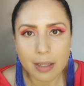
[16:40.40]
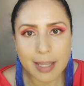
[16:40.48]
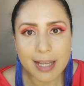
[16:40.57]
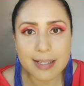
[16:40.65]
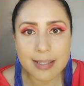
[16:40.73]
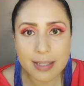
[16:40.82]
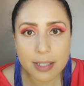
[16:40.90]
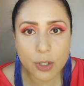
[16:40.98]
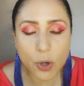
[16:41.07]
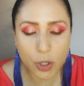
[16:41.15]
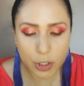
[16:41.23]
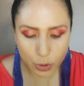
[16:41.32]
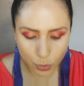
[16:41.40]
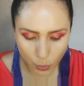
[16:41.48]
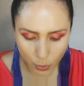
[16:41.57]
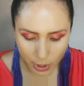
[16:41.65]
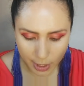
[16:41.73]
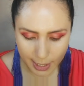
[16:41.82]
Next is
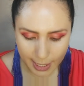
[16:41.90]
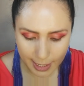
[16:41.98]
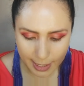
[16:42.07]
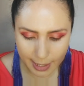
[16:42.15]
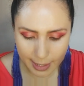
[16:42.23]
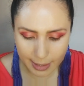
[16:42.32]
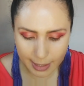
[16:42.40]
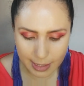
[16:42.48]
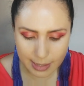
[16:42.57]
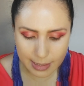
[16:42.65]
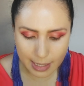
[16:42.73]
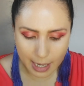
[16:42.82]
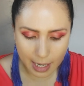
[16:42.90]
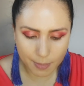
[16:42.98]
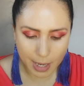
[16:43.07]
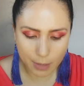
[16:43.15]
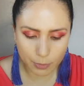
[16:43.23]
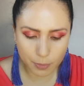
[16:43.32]
contour, and this
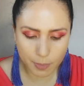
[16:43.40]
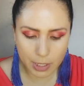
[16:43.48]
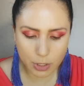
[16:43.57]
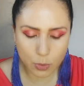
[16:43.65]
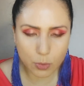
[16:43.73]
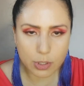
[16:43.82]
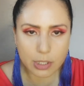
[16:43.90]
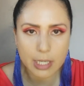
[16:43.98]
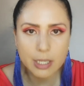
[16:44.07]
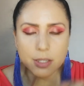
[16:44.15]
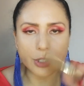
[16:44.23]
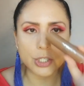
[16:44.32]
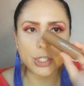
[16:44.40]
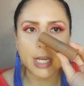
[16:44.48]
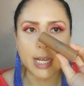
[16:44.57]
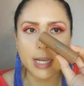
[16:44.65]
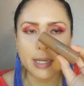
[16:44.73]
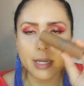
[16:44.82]
time I will be using the
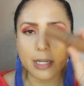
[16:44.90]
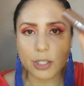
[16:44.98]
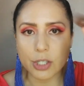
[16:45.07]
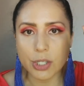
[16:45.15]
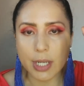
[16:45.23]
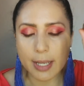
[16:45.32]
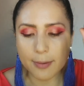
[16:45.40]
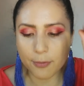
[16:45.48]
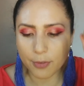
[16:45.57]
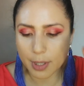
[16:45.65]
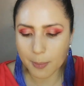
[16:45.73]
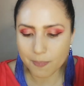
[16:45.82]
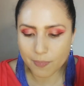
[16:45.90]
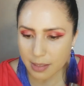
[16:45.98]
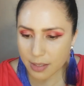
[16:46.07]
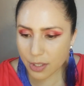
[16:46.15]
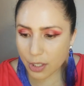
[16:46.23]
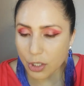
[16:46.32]
shade Achieve.
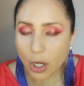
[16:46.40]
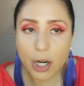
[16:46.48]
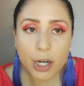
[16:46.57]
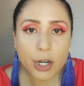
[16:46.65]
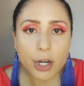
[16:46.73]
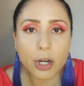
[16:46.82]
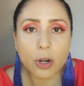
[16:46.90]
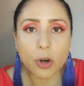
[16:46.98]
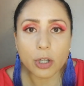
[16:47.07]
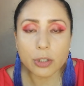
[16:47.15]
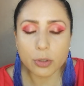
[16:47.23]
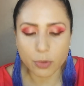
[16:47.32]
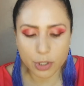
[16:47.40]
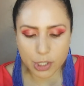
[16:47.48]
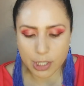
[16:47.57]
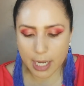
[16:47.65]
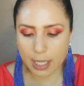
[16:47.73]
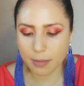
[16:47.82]
This is the darker contour
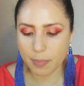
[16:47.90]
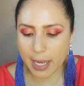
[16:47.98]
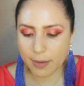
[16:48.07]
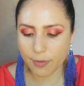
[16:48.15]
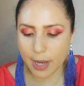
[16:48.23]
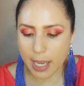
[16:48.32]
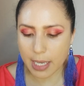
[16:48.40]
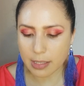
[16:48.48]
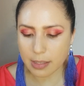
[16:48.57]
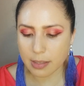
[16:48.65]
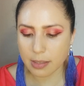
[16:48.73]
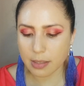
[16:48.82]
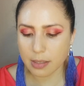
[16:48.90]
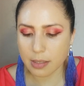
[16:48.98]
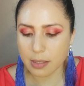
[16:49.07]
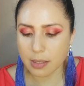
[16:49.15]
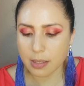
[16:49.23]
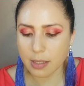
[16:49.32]
shade by
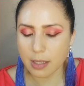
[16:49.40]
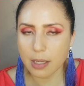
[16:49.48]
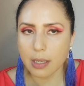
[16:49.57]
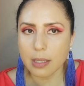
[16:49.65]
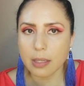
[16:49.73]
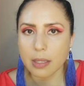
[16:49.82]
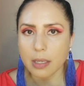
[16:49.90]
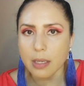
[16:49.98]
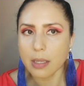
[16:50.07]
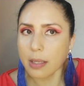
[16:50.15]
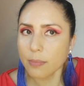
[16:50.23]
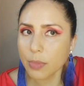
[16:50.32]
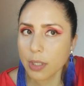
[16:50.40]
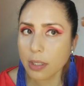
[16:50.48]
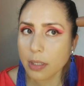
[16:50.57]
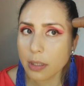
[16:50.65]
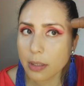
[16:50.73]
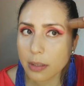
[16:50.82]
Vice. And then I'm
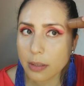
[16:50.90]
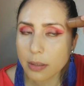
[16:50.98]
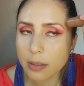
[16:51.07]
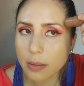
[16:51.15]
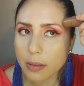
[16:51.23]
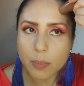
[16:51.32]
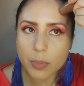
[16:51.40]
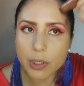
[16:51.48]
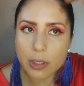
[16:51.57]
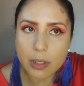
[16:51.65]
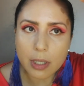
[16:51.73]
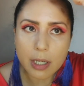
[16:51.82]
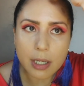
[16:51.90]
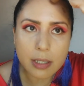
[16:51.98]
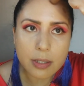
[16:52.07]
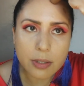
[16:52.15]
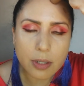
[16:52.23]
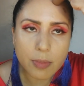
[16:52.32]
gonna put
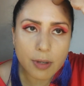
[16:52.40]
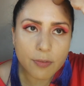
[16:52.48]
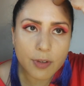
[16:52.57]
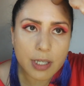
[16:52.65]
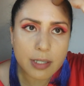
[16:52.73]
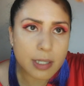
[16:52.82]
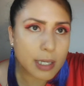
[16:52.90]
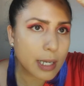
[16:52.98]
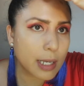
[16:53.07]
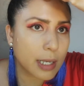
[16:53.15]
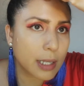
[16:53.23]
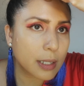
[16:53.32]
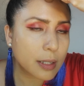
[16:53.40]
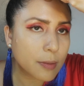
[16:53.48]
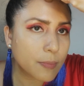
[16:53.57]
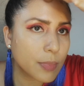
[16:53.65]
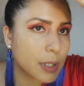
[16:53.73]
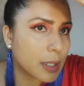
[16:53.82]
dots on my face
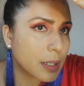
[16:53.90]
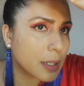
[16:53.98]
again.